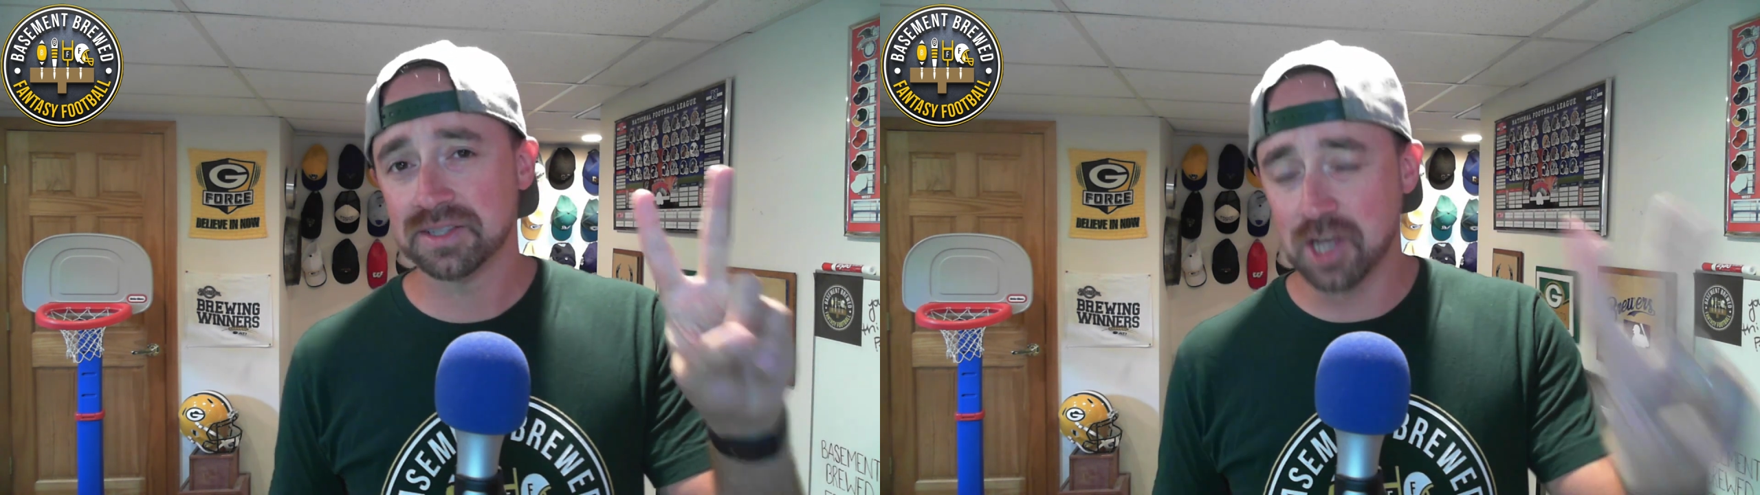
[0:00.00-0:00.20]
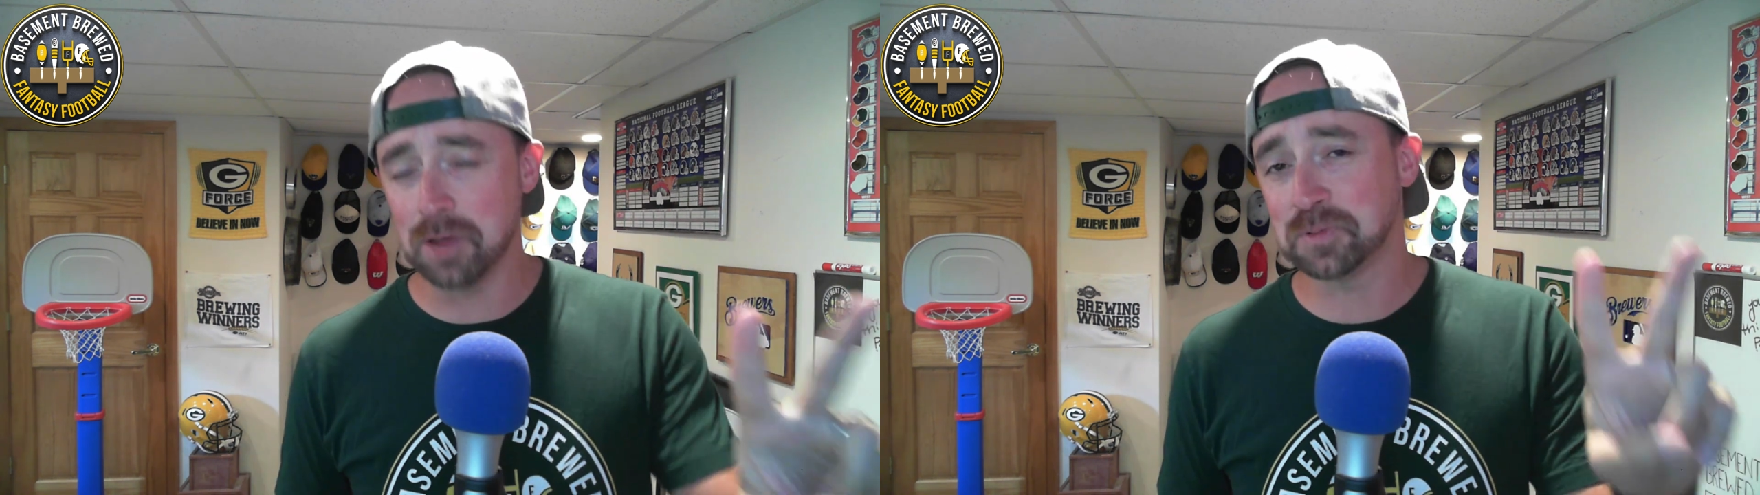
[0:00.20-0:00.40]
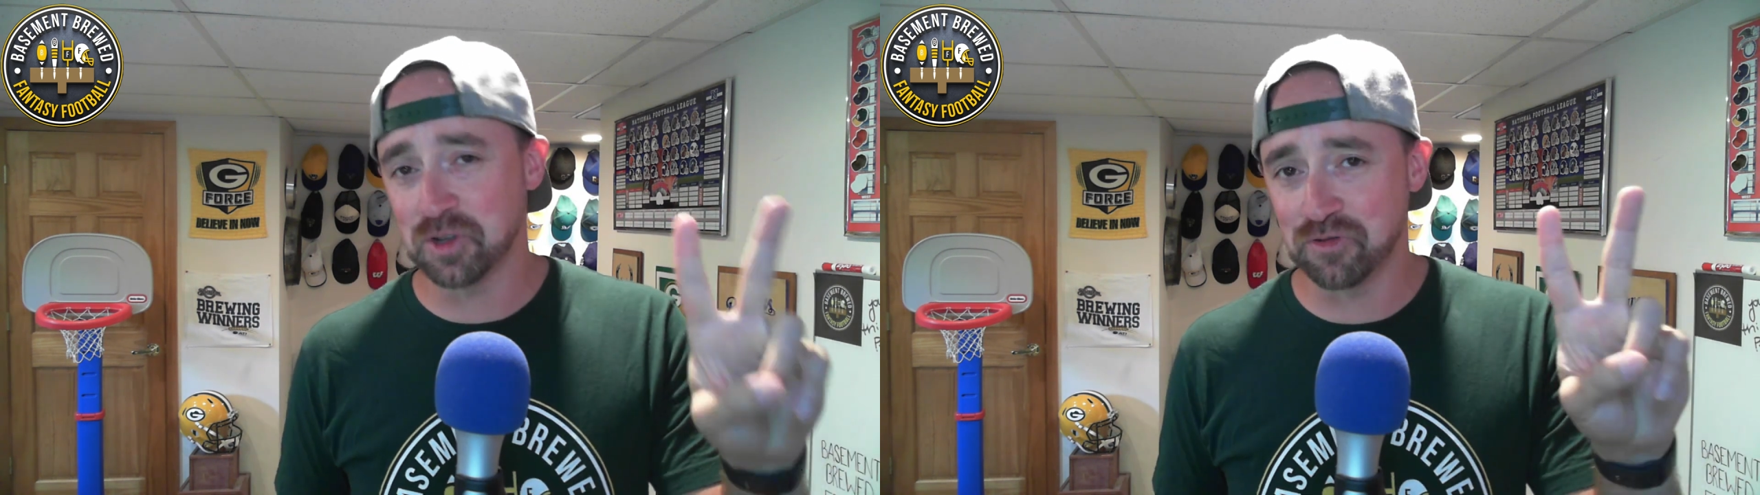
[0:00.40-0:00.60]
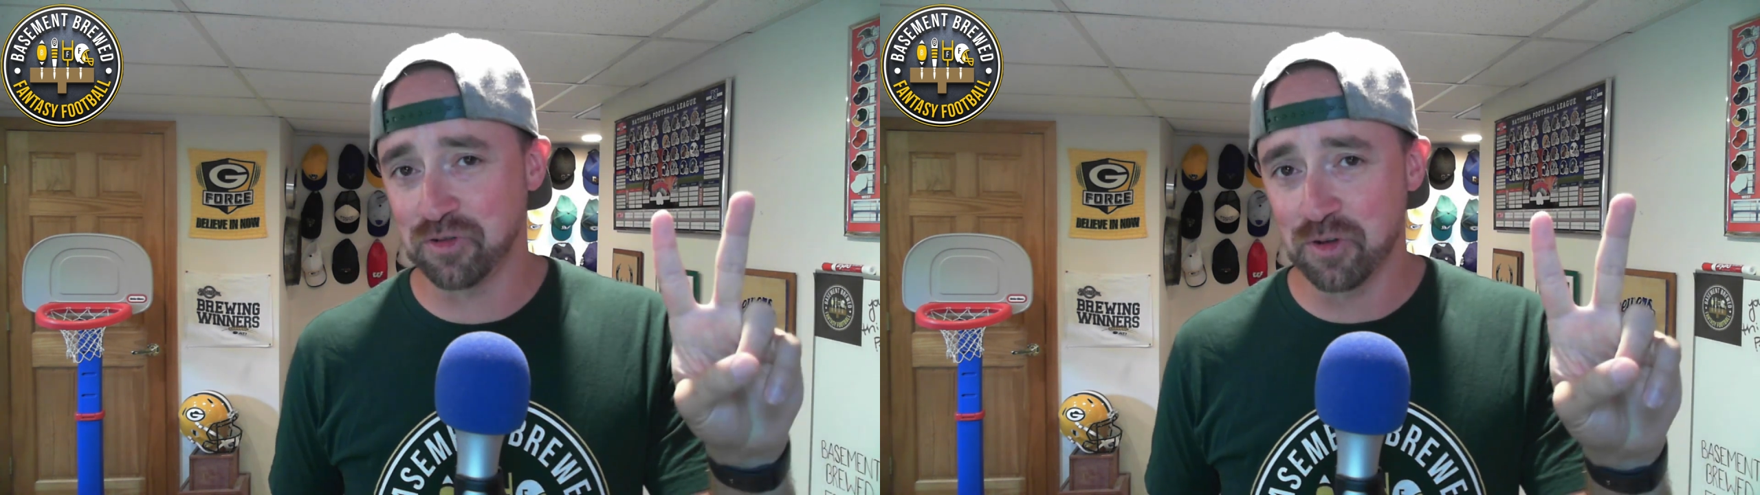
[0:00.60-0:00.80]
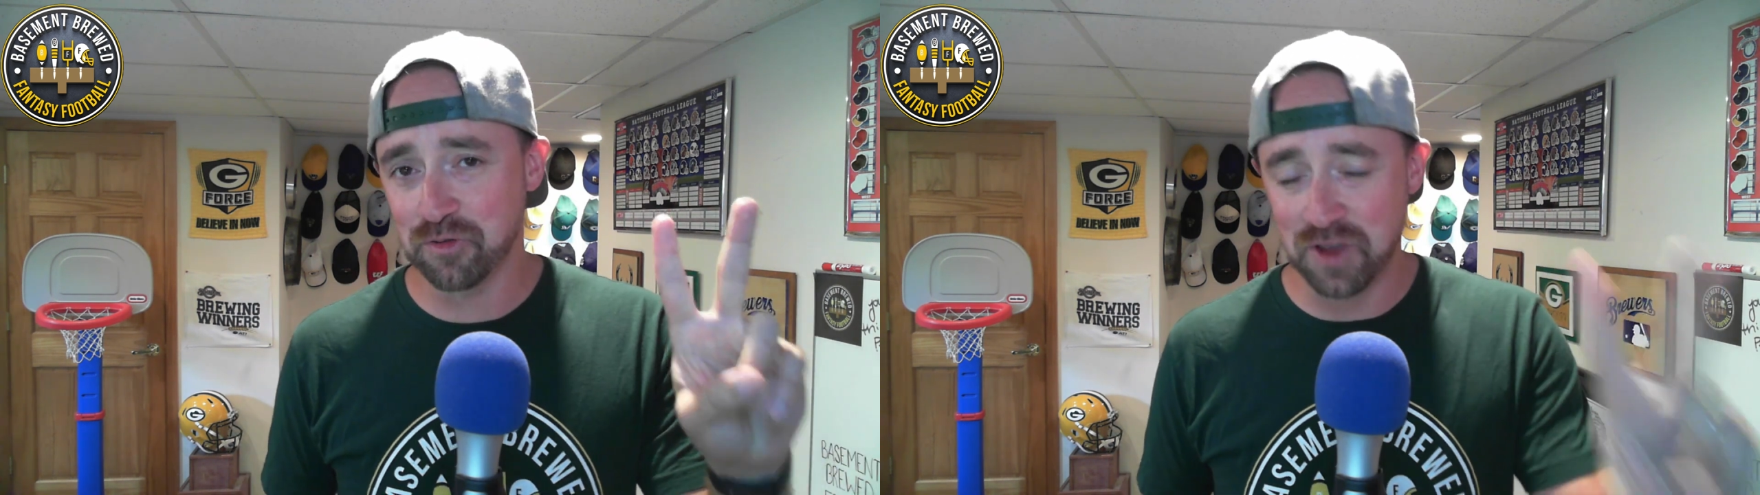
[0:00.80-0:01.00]
types
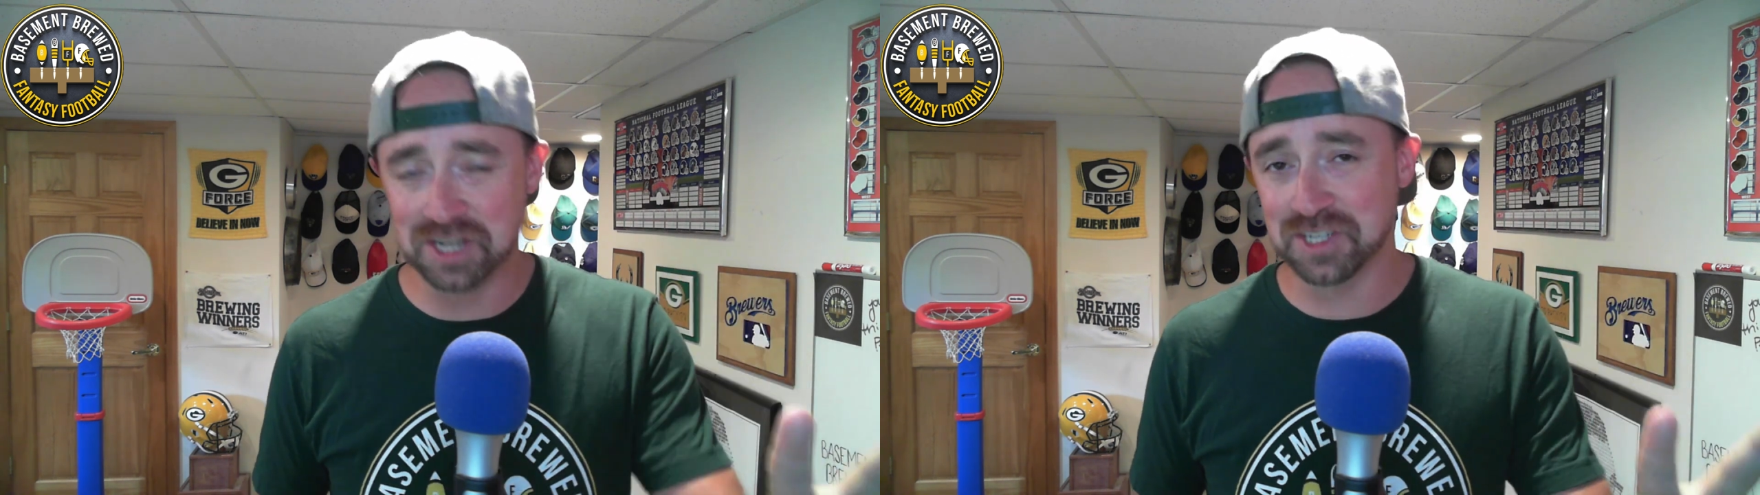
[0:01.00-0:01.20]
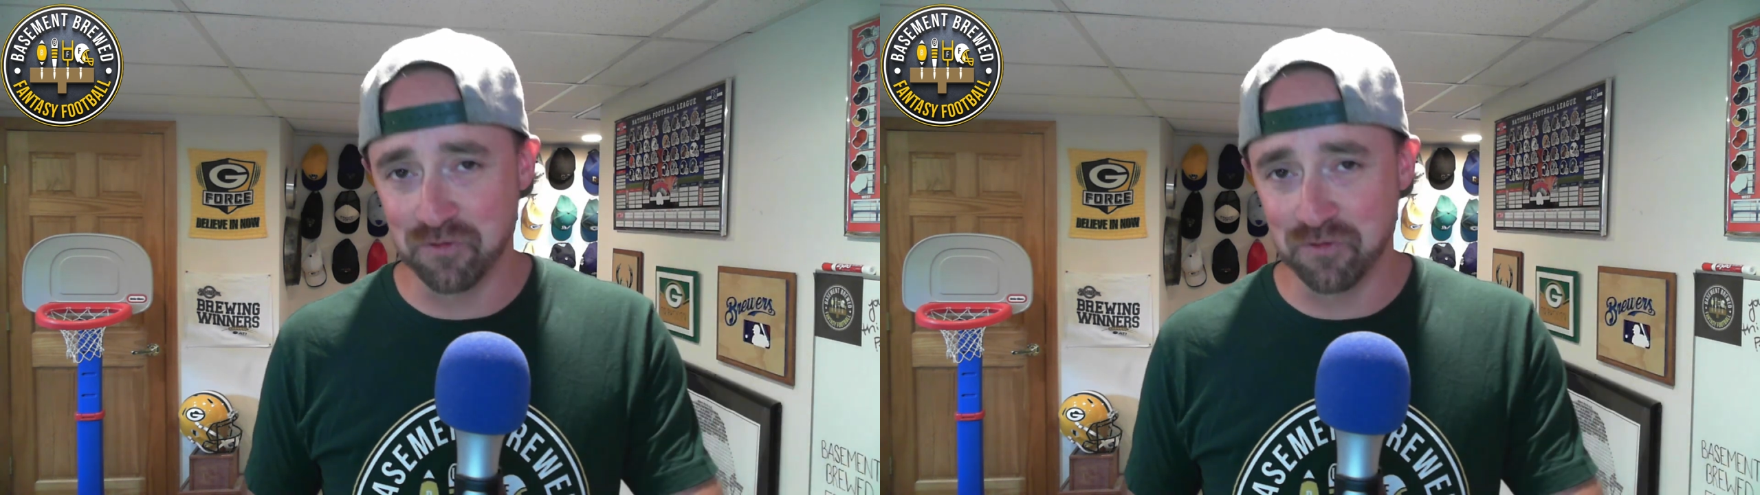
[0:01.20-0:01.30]
of fantasy